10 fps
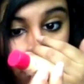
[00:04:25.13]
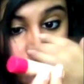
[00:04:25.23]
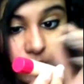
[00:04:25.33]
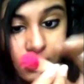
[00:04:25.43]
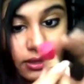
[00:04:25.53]

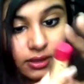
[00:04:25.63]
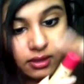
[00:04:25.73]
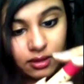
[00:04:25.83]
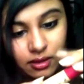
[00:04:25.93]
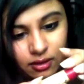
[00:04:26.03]
with
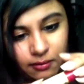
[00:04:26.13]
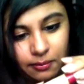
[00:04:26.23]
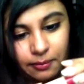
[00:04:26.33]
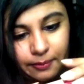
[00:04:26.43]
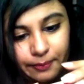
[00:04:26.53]
the
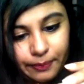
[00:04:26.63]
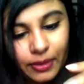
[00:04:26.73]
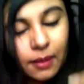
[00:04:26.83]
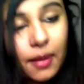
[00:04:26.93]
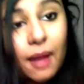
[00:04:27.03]

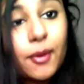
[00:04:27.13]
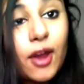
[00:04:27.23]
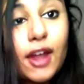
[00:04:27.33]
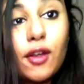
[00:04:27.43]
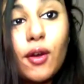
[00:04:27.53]

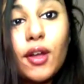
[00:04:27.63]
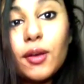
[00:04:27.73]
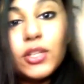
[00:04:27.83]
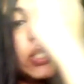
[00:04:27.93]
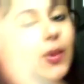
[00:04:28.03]
pomegranate oil,
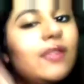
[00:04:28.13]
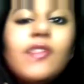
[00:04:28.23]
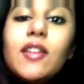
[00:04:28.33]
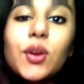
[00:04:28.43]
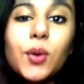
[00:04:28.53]
which is my
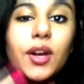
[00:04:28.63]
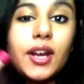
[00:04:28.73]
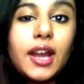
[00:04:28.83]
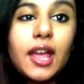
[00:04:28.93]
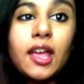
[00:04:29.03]
favorite one,
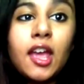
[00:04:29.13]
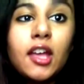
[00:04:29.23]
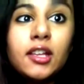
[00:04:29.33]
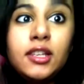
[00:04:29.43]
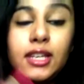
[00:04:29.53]
and I
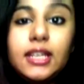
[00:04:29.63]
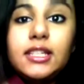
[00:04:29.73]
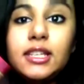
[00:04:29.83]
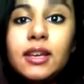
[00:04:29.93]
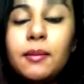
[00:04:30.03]

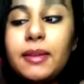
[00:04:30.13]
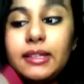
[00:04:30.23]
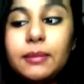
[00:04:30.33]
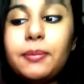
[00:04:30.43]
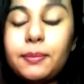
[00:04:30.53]
need my
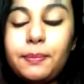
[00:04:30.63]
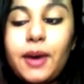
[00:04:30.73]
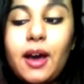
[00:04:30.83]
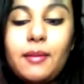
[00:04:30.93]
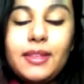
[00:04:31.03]
lip
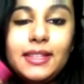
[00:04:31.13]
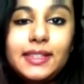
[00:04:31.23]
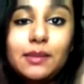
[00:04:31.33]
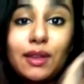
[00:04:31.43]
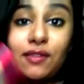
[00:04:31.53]
balm, and this
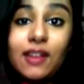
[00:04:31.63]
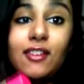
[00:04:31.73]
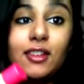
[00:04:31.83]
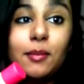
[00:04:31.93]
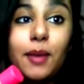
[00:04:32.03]
is my
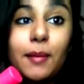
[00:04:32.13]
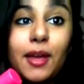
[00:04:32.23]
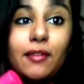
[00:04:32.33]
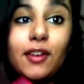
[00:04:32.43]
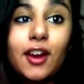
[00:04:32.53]
favorite lip balm
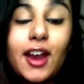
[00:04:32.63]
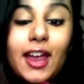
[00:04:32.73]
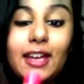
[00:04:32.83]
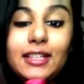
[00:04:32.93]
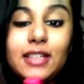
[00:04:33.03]
ever,
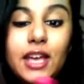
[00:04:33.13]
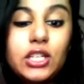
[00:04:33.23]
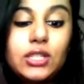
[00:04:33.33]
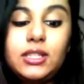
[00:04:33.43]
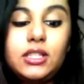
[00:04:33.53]
and I
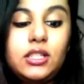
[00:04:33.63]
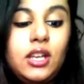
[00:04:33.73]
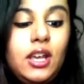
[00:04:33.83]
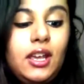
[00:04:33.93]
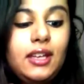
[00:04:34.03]
just,
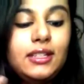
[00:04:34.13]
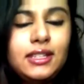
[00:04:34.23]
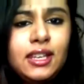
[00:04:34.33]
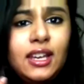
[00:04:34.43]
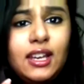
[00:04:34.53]

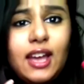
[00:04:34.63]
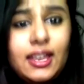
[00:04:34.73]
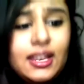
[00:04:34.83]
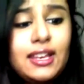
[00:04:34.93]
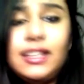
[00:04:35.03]
it's,
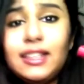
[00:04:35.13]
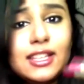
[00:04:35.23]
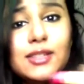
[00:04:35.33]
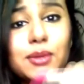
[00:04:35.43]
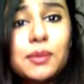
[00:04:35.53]
I, I need
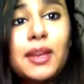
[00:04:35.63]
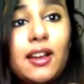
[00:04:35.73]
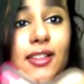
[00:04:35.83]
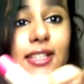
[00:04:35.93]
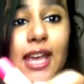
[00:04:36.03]
this with me
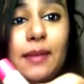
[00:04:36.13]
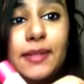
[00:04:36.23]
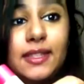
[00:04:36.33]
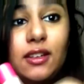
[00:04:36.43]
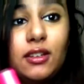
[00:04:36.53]
all the time,
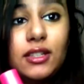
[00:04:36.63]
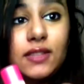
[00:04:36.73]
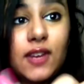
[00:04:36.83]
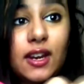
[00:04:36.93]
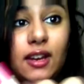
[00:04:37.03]
so it's
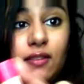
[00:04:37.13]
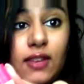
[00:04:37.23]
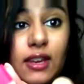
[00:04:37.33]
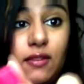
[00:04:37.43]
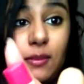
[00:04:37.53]
very
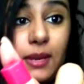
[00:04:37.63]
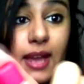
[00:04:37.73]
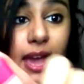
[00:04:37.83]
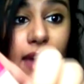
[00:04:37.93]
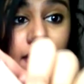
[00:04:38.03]
convenient for me to
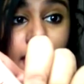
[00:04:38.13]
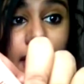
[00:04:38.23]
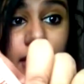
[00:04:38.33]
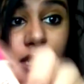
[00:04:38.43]
have that.